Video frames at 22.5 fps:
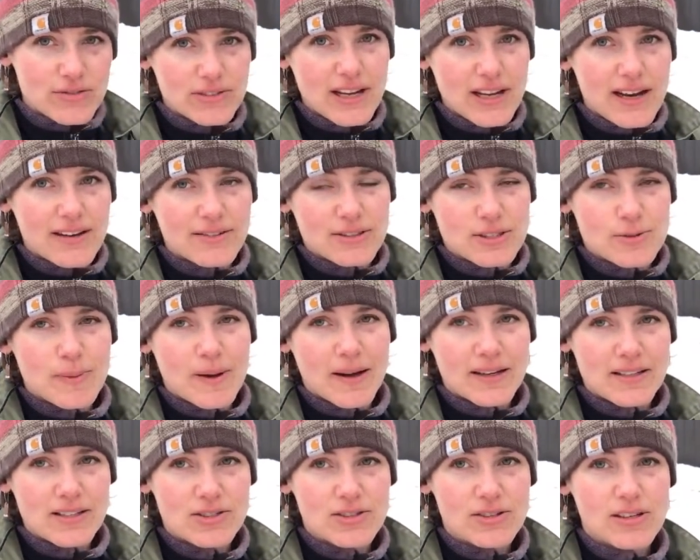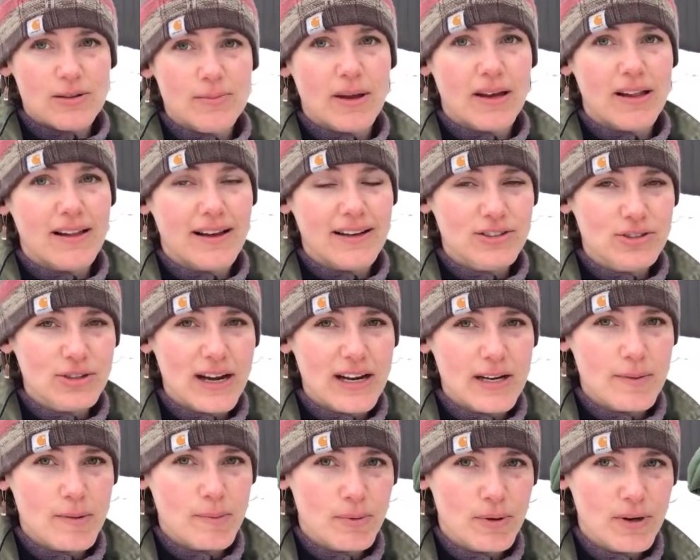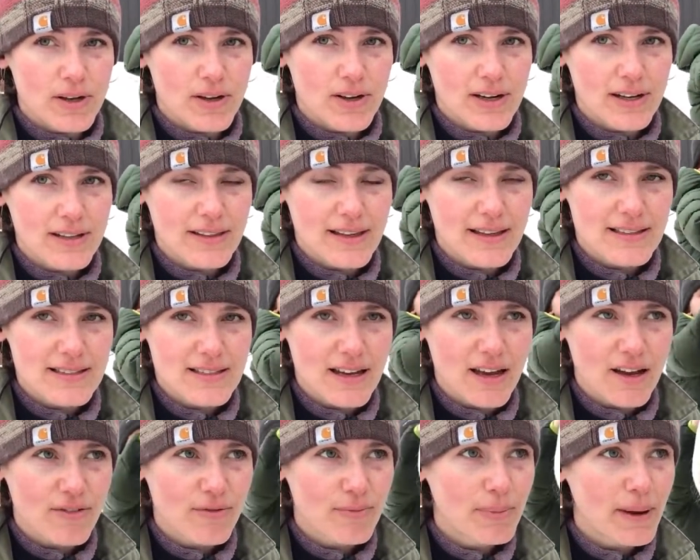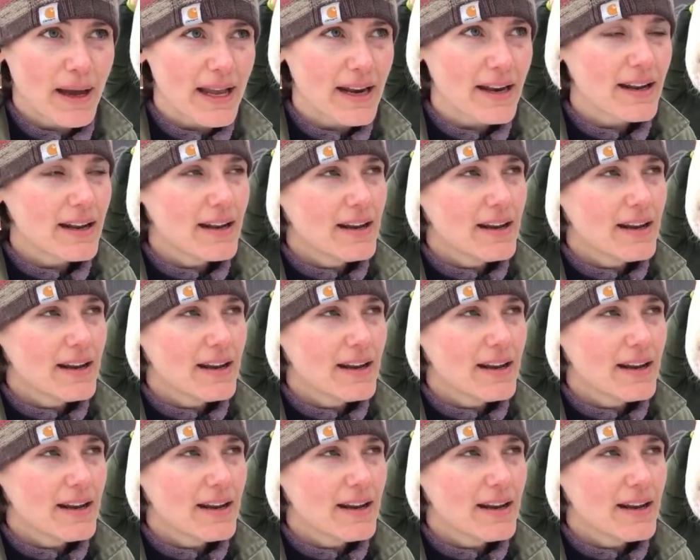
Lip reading: for not responding to your email. I try to be pretty good at that stuff, but